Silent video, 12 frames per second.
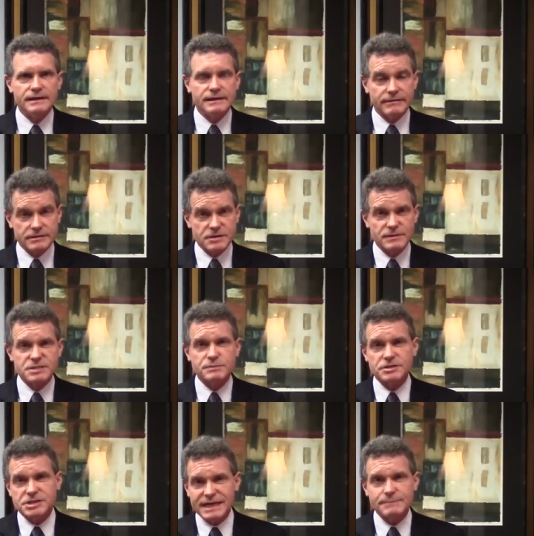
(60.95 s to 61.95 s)
Now there's a
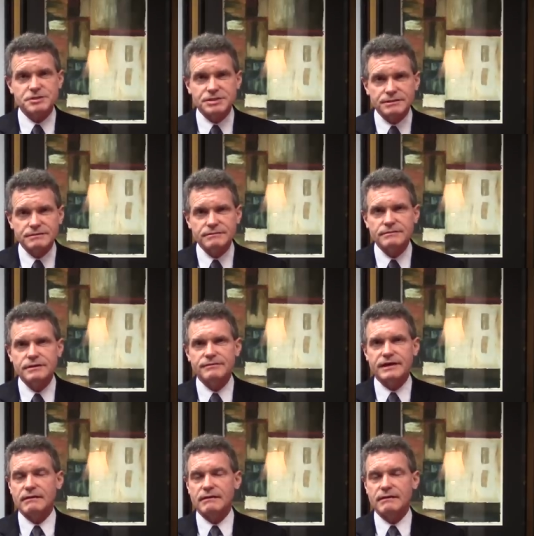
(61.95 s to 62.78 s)
misperception that a